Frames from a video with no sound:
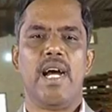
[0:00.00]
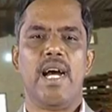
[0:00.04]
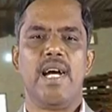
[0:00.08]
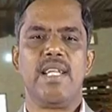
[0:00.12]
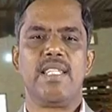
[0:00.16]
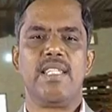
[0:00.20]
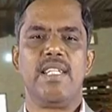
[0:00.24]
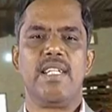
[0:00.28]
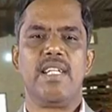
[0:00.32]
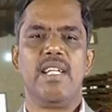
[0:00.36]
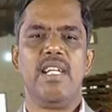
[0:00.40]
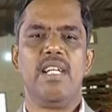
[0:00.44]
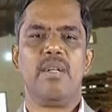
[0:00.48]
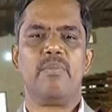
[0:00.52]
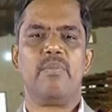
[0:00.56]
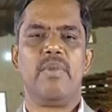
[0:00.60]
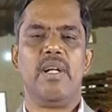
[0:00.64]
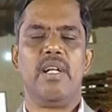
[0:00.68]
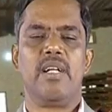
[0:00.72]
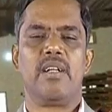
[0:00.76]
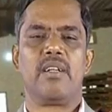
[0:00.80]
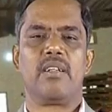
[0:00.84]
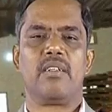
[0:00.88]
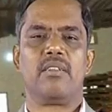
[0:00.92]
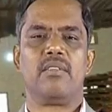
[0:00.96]
acid
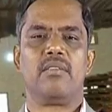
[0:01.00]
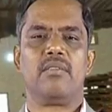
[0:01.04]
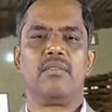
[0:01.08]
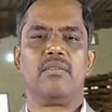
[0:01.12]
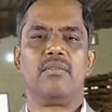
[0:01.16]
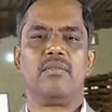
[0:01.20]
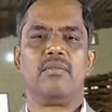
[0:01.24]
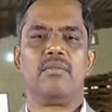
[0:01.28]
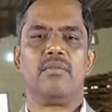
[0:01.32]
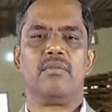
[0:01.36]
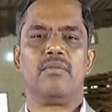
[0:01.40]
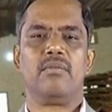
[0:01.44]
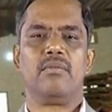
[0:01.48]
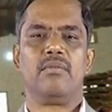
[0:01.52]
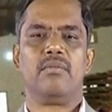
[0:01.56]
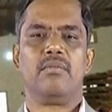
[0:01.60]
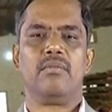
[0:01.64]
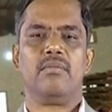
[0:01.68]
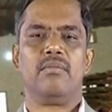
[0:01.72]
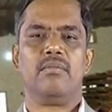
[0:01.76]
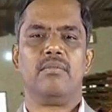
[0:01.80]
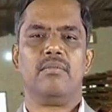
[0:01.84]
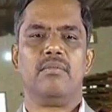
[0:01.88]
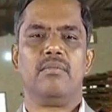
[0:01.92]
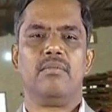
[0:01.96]
treatment.
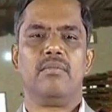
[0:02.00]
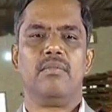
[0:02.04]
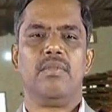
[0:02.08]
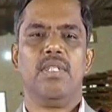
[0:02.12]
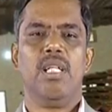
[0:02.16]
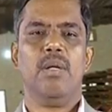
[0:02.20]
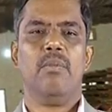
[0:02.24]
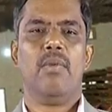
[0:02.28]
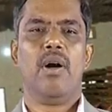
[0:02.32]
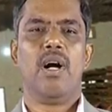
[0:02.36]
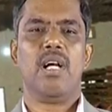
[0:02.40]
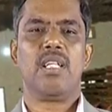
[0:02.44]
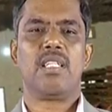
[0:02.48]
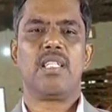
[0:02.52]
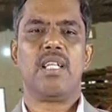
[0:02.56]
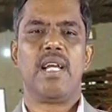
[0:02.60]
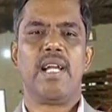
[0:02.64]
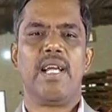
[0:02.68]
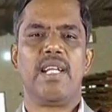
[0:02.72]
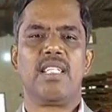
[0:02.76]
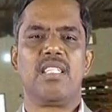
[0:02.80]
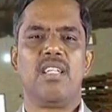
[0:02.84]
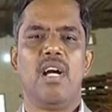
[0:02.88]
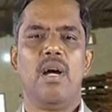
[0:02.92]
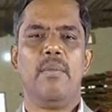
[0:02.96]
The moths are
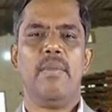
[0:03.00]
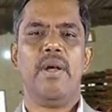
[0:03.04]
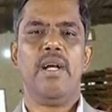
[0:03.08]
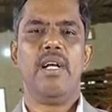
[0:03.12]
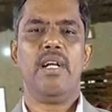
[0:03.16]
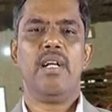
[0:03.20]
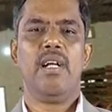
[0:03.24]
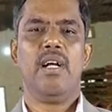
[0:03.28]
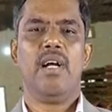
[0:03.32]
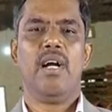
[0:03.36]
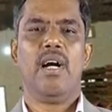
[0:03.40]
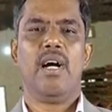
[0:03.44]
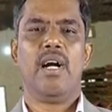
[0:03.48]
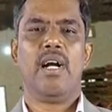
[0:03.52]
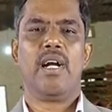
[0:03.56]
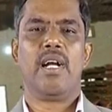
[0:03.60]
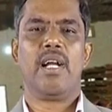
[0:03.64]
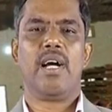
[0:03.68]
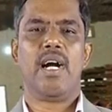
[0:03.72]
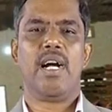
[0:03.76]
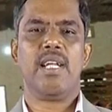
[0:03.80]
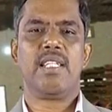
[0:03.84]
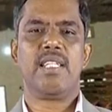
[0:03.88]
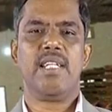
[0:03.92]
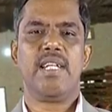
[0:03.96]
examined and
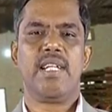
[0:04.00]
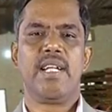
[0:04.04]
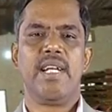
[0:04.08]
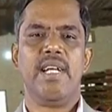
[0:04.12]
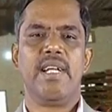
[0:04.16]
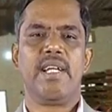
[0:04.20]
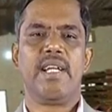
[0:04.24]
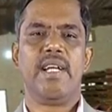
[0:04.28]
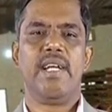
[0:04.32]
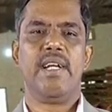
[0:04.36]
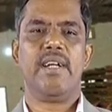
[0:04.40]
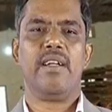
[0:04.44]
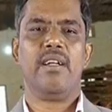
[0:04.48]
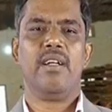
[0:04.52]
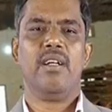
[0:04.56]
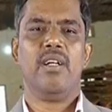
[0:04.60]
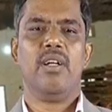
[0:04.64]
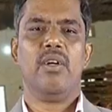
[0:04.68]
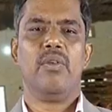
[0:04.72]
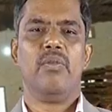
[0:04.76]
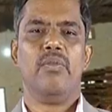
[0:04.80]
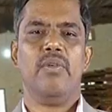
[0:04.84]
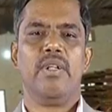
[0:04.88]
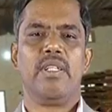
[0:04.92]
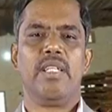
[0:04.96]
acid treated
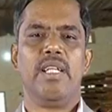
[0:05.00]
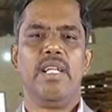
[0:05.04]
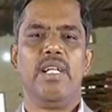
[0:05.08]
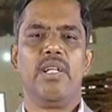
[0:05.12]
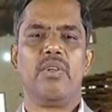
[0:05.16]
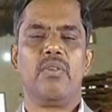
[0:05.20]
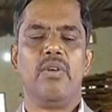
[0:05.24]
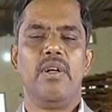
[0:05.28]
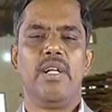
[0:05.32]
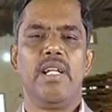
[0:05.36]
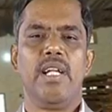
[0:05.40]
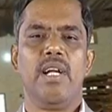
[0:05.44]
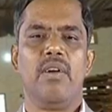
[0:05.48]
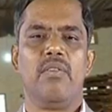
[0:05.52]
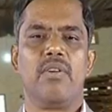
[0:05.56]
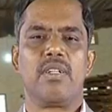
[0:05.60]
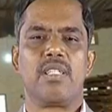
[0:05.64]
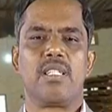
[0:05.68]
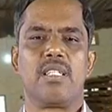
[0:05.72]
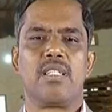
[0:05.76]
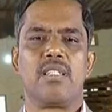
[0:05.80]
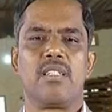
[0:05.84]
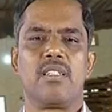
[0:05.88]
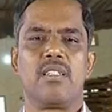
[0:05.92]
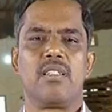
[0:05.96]
within 20
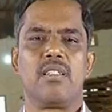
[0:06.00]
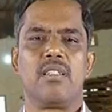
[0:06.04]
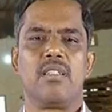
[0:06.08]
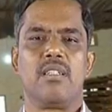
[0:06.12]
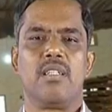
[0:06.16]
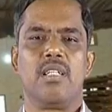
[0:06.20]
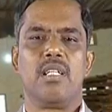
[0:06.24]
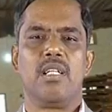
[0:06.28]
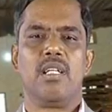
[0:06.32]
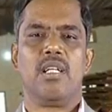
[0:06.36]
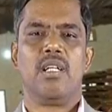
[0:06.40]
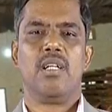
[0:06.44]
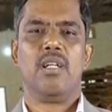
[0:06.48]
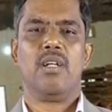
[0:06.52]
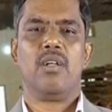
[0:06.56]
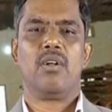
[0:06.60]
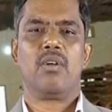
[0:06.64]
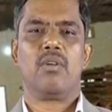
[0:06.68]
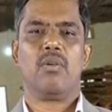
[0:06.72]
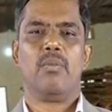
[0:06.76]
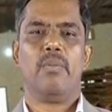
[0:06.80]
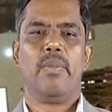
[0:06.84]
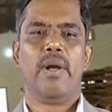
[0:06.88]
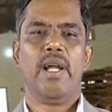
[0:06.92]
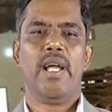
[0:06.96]
hours.
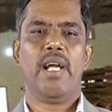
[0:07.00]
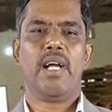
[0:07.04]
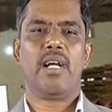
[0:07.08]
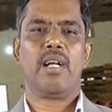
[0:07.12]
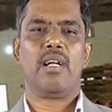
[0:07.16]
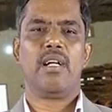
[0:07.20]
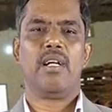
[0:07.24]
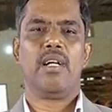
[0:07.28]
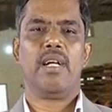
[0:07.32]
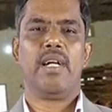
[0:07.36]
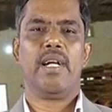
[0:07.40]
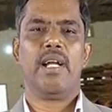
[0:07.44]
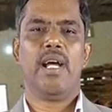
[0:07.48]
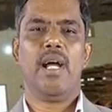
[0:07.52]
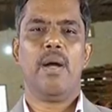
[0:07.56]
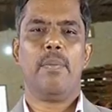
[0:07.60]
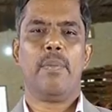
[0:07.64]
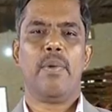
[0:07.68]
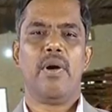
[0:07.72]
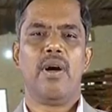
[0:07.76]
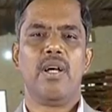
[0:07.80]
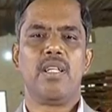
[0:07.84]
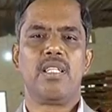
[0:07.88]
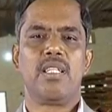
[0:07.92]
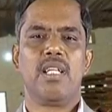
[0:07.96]
To break
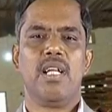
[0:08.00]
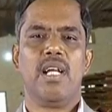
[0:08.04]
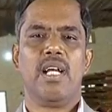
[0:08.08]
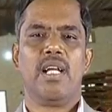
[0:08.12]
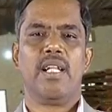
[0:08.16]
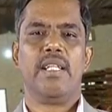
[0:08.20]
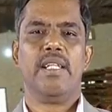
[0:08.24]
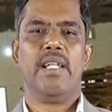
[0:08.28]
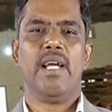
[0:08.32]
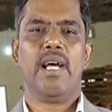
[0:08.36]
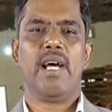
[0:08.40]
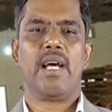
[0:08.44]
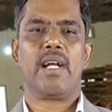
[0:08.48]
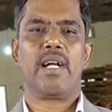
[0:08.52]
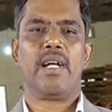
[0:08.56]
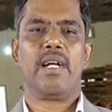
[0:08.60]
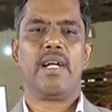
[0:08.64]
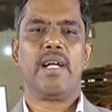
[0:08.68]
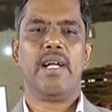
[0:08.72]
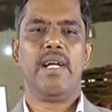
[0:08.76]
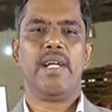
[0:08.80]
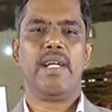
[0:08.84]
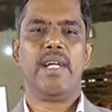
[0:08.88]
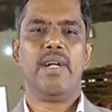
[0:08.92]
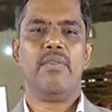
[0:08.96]
diapause, they are
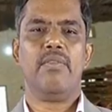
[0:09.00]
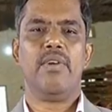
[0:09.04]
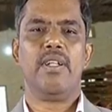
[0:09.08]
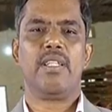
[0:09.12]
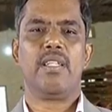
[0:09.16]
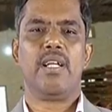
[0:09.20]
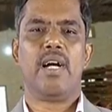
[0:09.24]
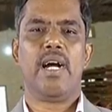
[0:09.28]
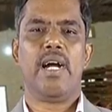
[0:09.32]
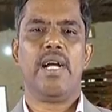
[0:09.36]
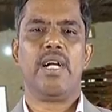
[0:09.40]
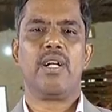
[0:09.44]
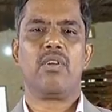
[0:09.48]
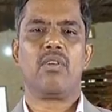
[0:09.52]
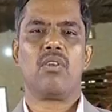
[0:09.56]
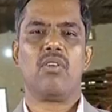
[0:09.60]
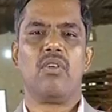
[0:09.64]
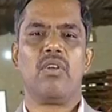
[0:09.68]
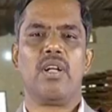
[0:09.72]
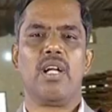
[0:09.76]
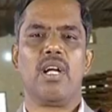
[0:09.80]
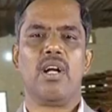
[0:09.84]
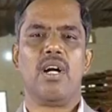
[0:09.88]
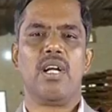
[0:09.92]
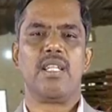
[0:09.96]
treated with
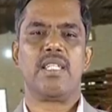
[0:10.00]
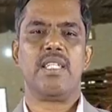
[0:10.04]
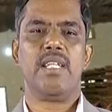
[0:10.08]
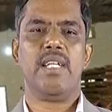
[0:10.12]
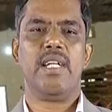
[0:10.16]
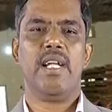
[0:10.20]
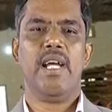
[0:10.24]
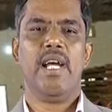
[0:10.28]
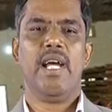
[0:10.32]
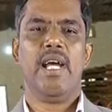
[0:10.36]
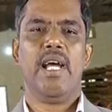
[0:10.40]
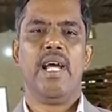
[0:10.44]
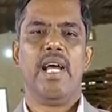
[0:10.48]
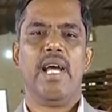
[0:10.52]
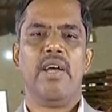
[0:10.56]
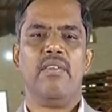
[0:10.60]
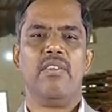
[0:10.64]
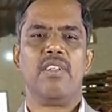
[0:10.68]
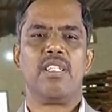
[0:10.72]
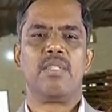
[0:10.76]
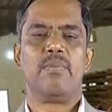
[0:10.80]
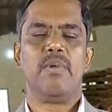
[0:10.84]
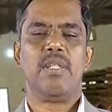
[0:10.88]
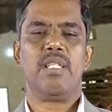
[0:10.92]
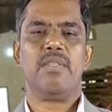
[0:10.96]
hydrochloric acid
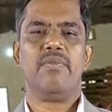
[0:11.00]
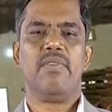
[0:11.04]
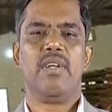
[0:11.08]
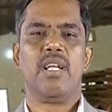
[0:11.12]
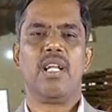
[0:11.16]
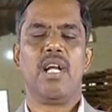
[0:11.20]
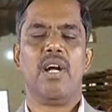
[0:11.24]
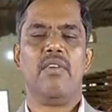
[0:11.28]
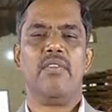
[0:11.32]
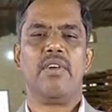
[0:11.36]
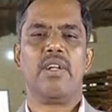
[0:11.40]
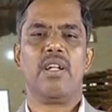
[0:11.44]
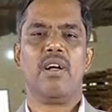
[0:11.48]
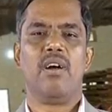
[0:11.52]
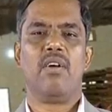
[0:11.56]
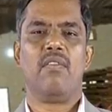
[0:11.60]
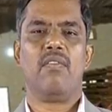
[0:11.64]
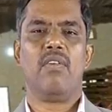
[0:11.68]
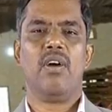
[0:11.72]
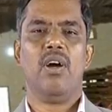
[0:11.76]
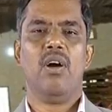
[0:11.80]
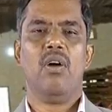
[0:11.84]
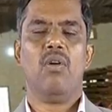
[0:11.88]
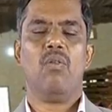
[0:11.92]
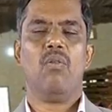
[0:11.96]
having specific gravity
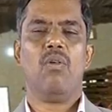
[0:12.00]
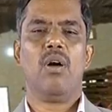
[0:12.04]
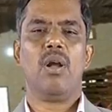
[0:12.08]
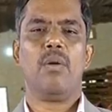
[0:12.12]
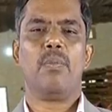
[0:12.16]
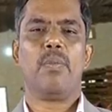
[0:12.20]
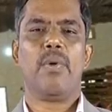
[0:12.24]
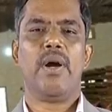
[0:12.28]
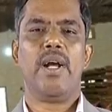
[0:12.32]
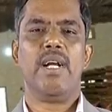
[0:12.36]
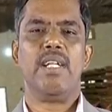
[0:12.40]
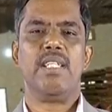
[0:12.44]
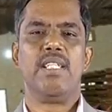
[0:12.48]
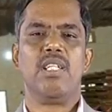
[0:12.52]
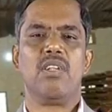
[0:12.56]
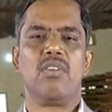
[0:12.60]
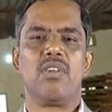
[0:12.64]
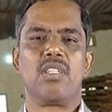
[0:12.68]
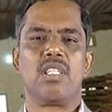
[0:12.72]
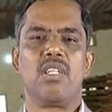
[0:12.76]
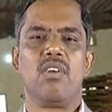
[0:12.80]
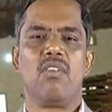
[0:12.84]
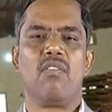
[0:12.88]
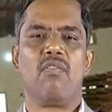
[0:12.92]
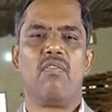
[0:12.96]
of
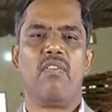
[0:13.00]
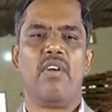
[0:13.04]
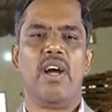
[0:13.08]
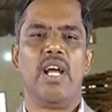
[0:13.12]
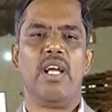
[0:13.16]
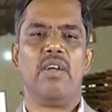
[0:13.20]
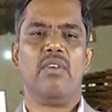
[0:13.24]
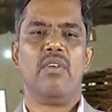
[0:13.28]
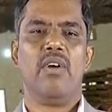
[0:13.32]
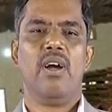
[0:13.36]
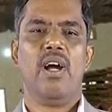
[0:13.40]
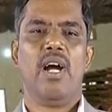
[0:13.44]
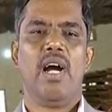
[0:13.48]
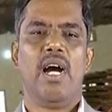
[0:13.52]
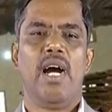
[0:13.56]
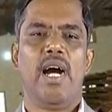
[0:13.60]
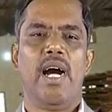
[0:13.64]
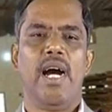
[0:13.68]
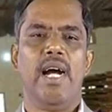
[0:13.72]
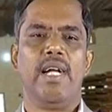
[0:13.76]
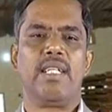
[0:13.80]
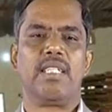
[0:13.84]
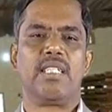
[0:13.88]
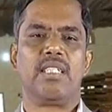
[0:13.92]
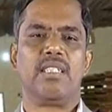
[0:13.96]
1.075
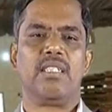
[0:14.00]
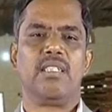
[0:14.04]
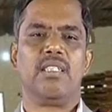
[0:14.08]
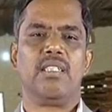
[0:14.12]
at